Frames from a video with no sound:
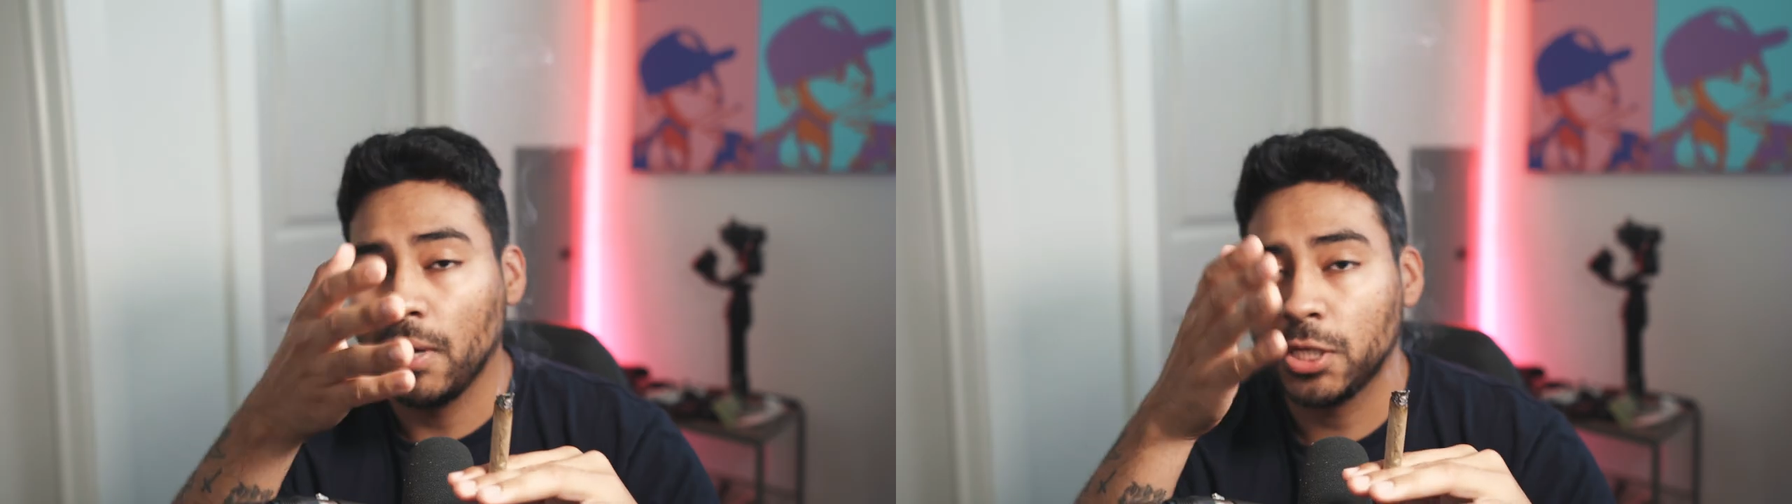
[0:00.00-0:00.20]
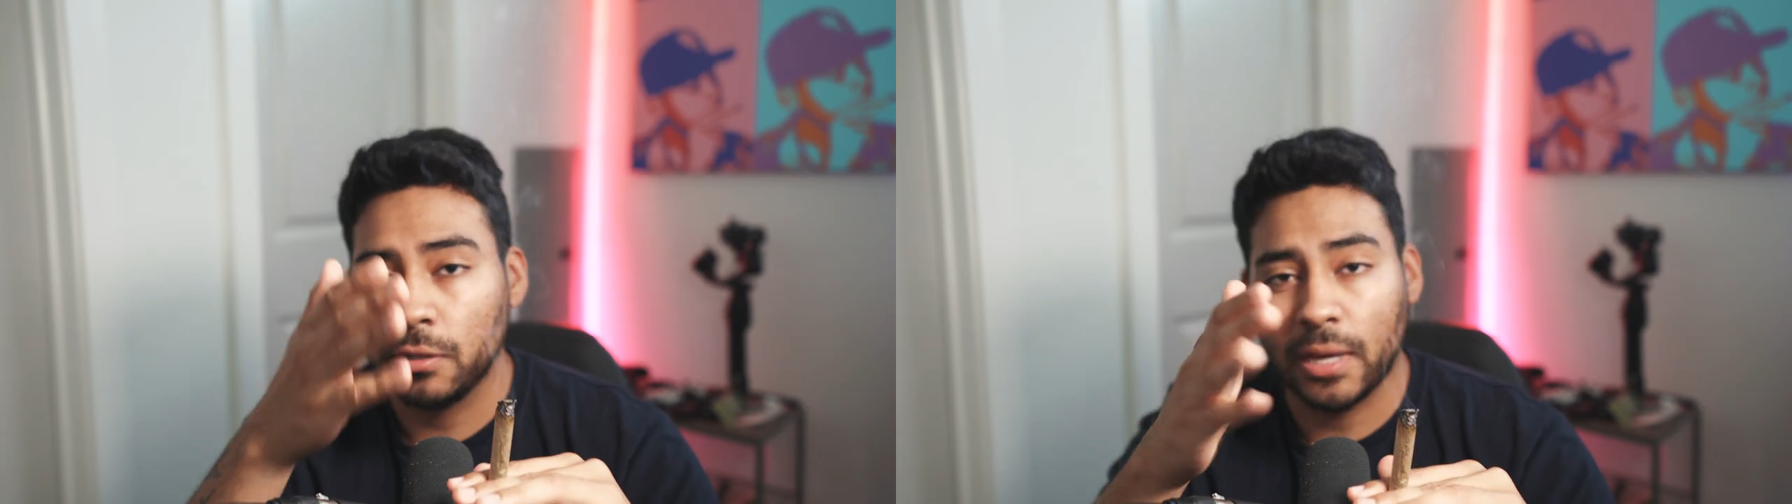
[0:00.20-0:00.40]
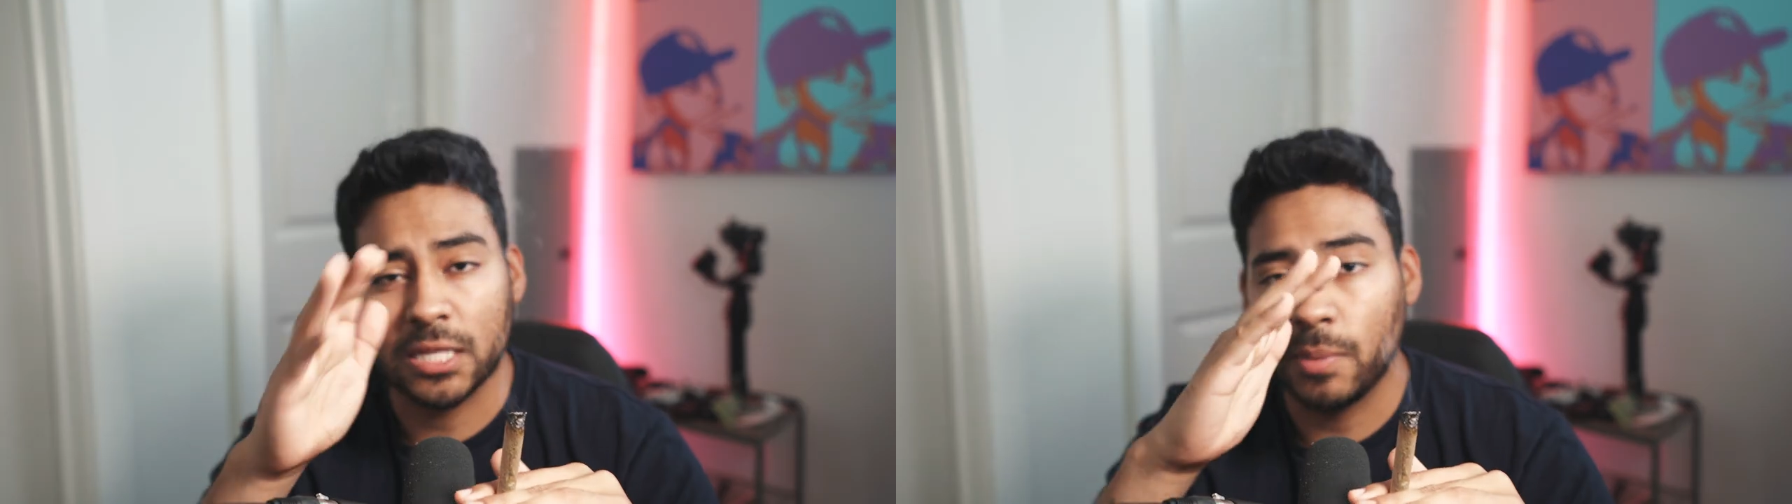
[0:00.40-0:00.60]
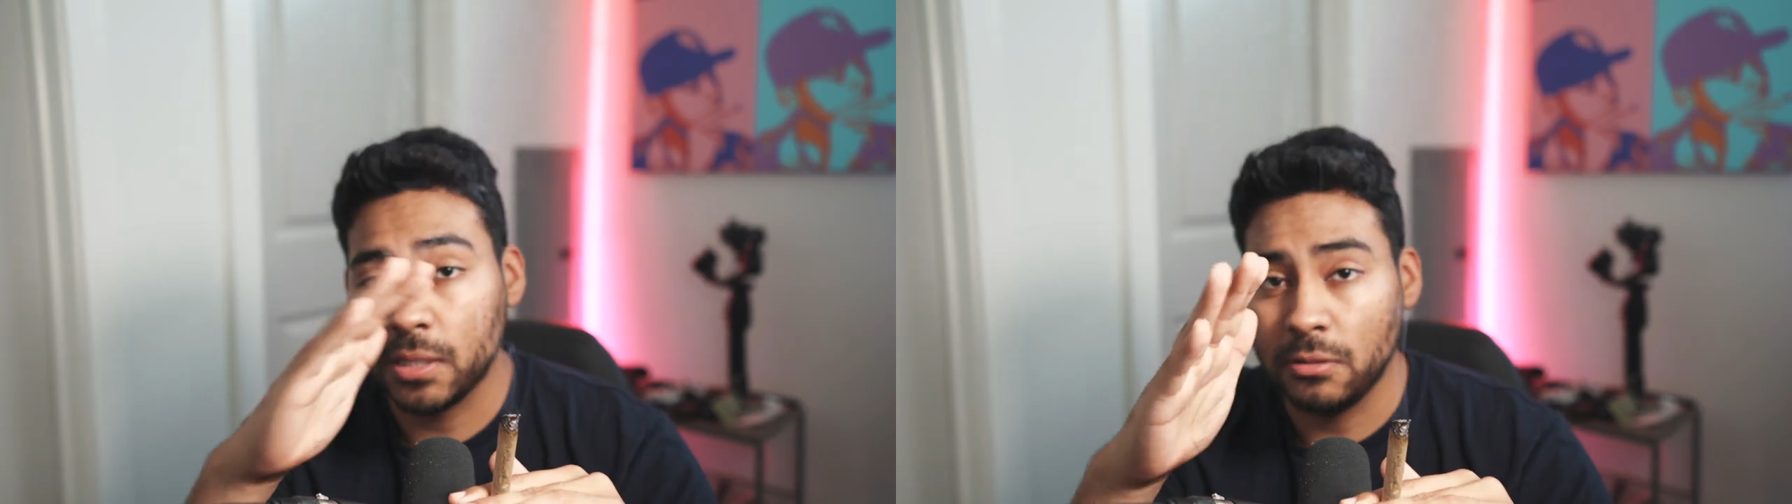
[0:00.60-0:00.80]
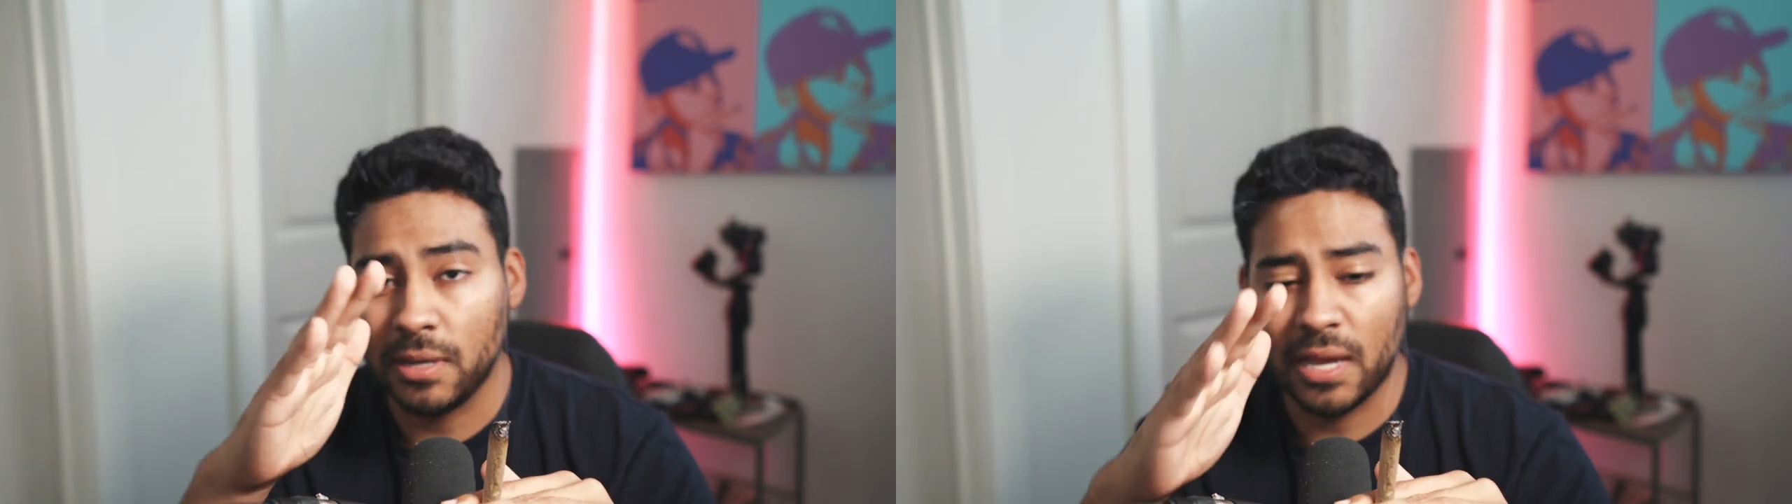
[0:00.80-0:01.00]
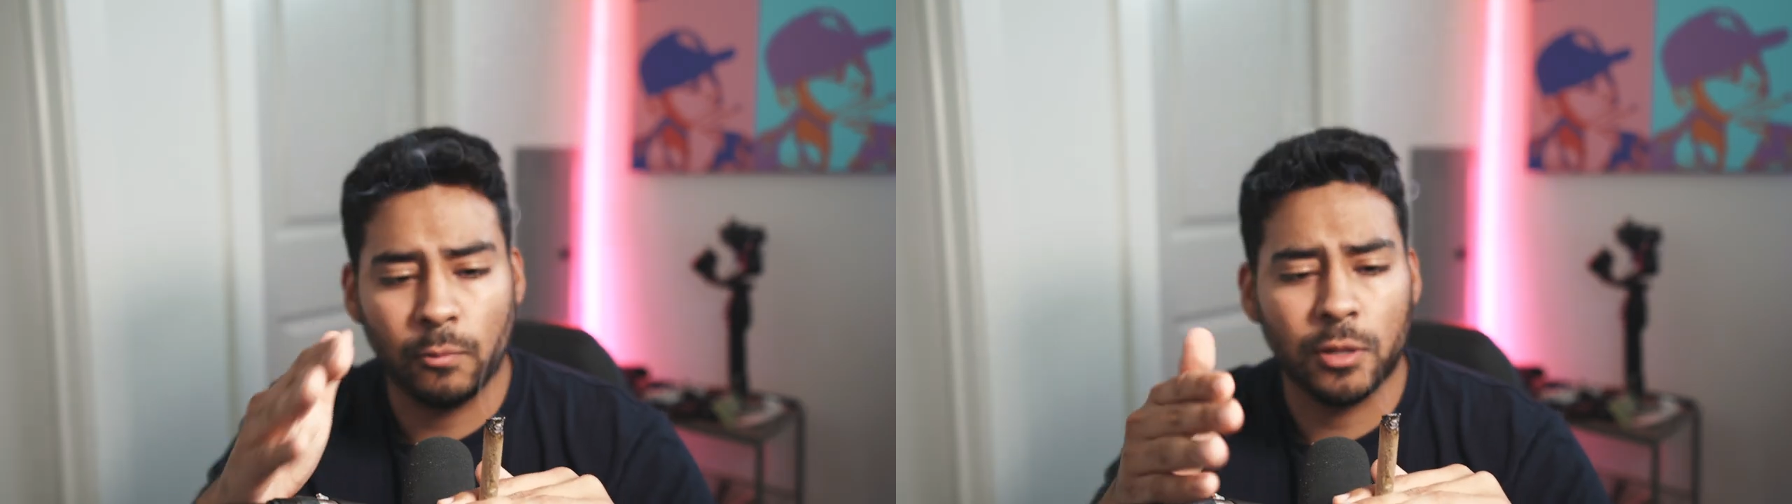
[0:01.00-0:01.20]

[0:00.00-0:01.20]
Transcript: Make sure as best you can,